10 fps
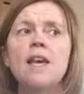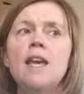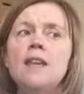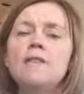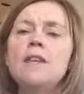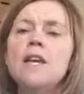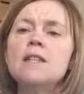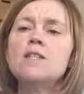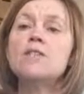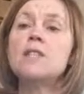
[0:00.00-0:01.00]
If the
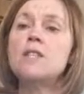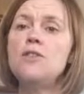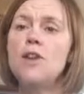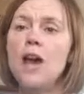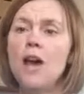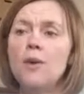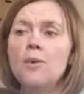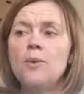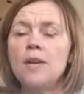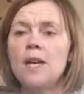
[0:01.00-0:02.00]
answer is
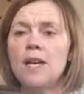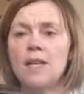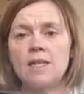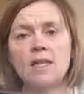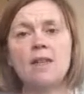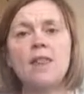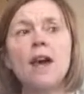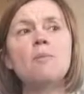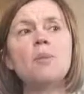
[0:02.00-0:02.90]
no, it is at that